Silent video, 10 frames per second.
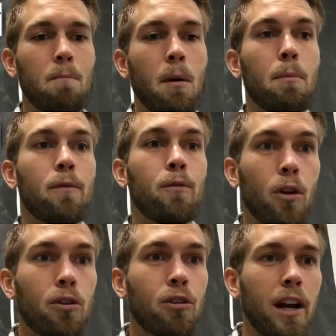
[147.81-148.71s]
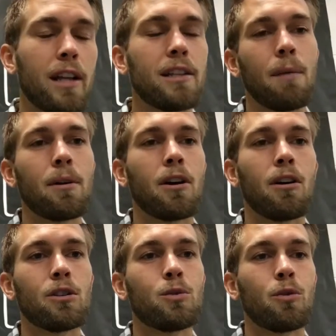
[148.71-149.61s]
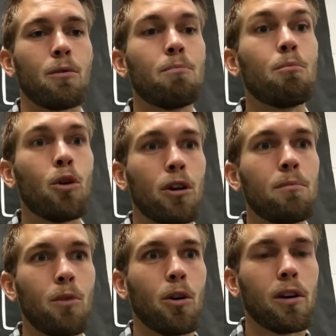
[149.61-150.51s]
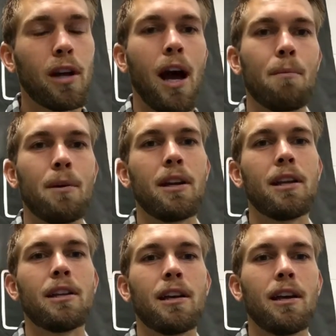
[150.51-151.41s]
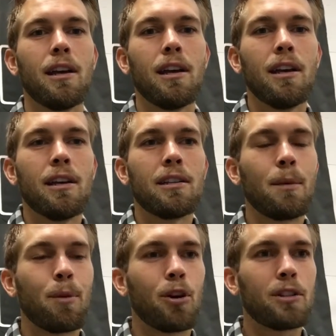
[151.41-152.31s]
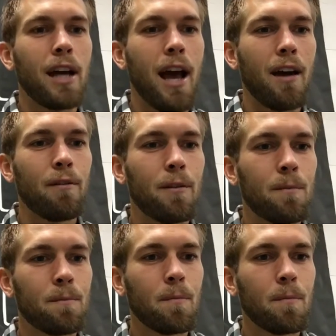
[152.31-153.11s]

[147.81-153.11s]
But before credit and debit cards were more and more common and typical to have,